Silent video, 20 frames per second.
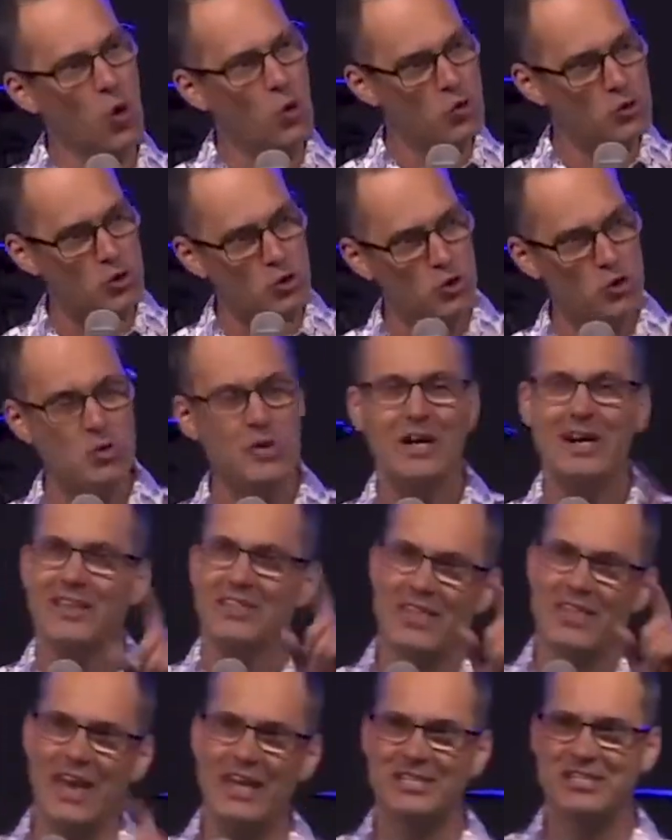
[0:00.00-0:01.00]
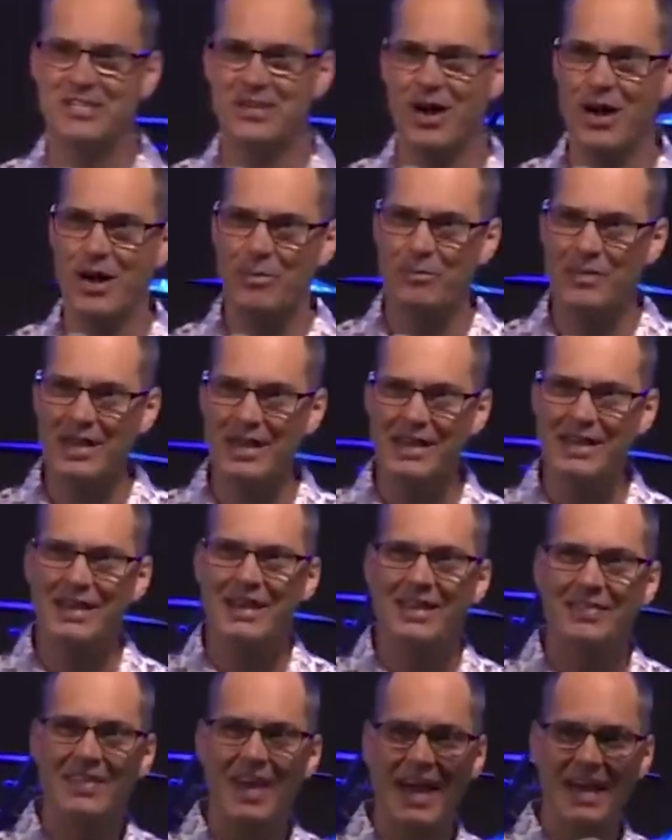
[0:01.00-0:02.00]
you, that's not me.
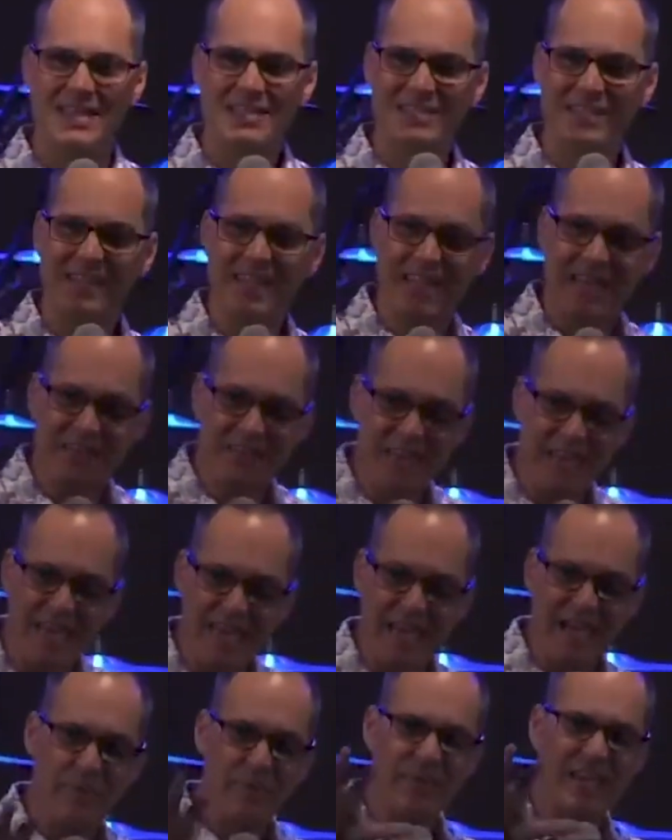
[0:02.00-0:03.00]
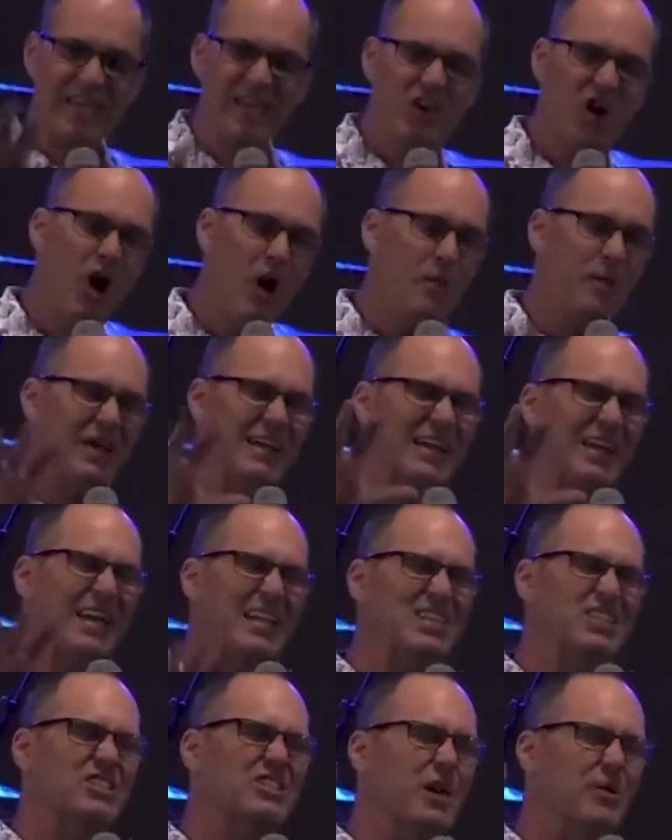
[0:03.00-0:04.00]
That is an, the enemy coming in
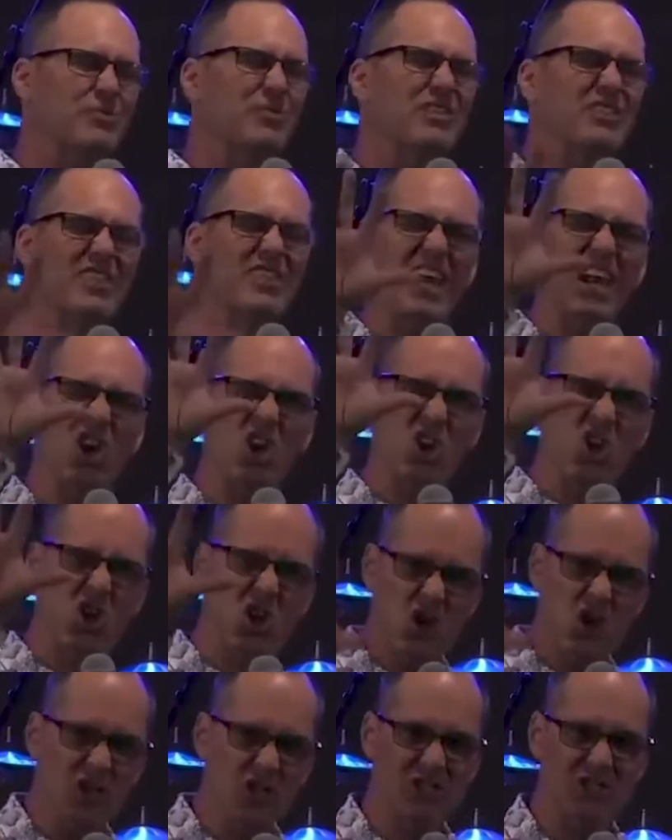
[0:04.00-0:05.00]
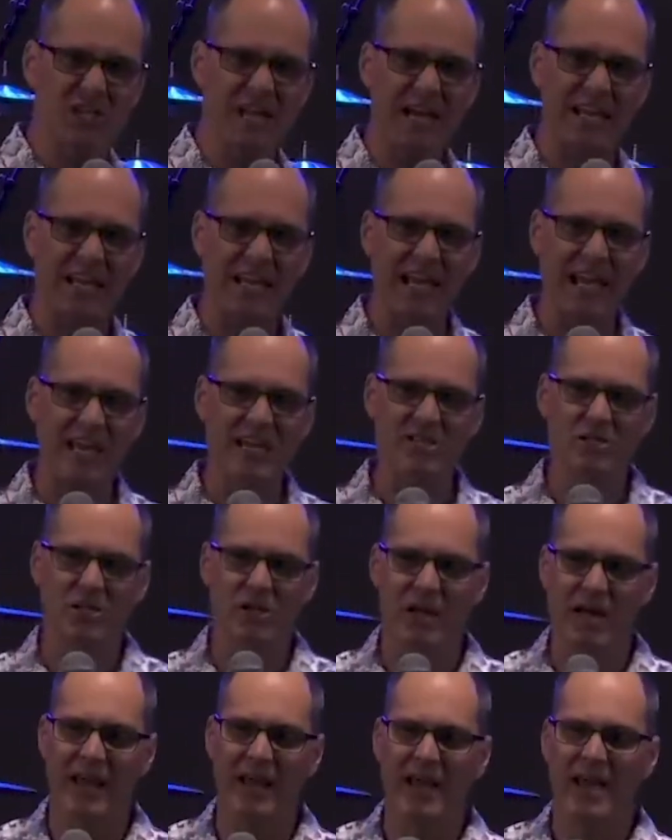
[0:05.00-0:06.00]
something that looks like an angel of
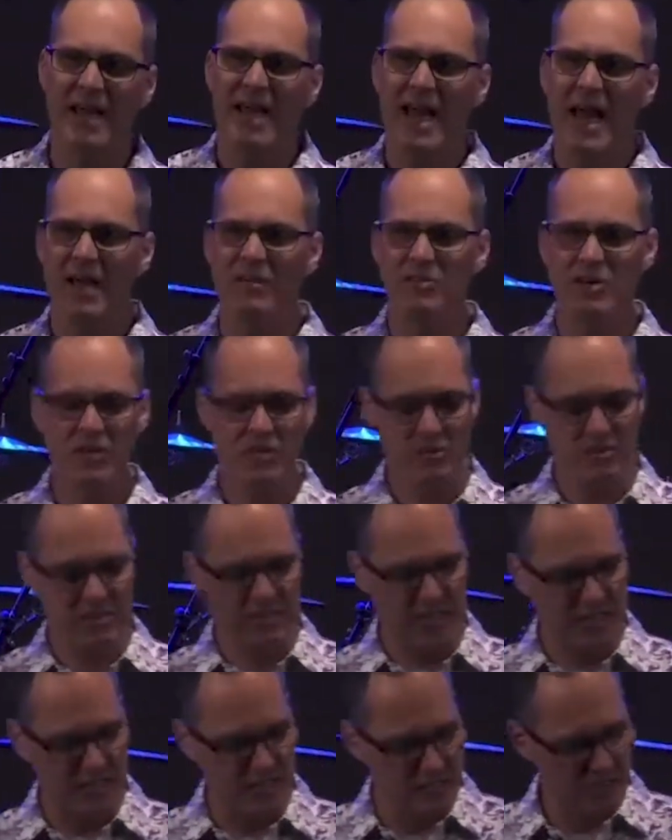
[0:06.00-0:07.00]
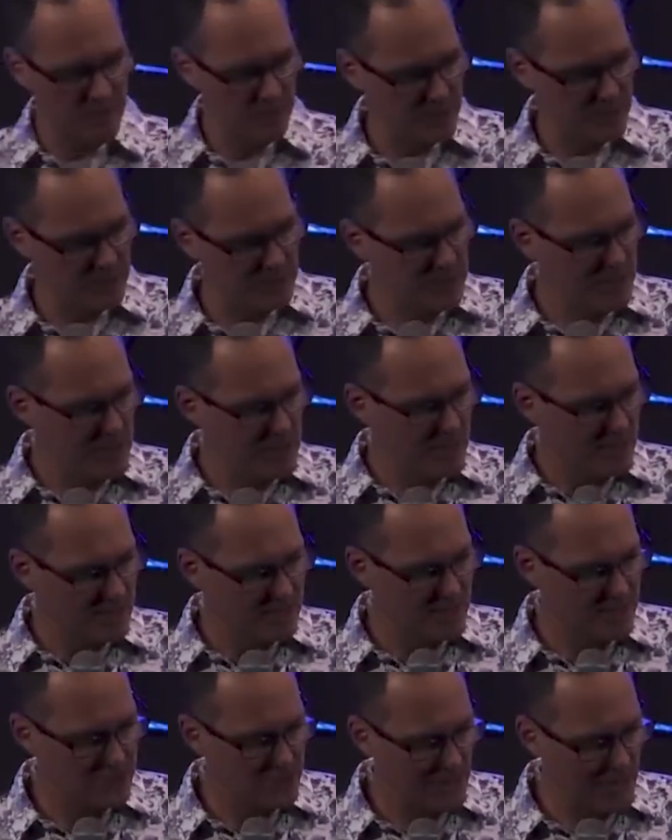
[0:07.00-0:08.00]
light. Have you ever seen something
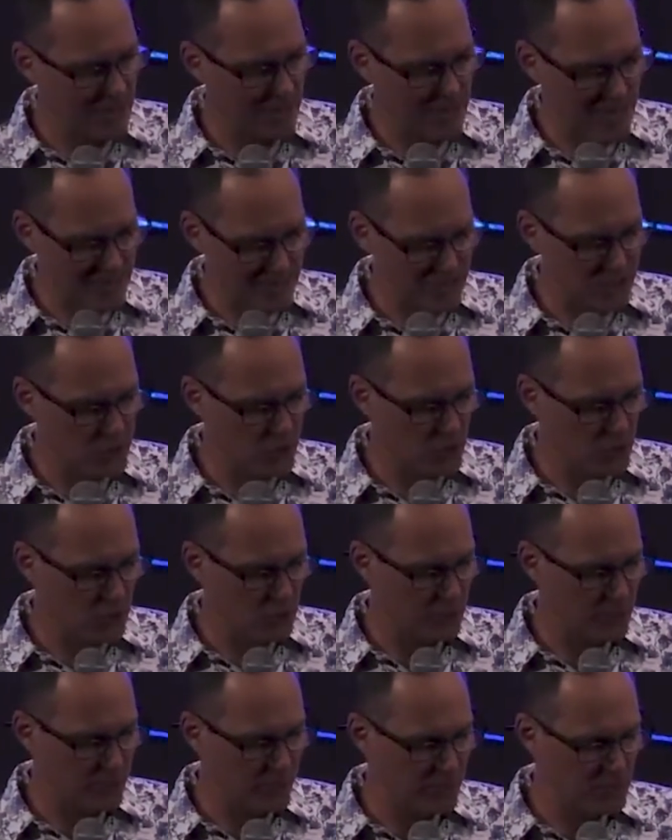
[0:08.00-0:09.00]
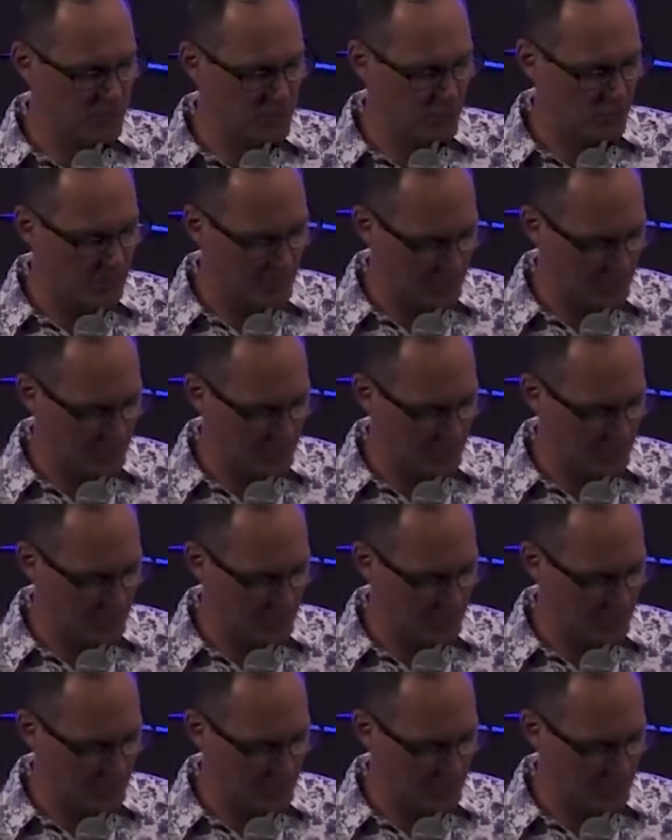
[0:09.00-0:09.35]
that you're like, man, that's too good to be true? It's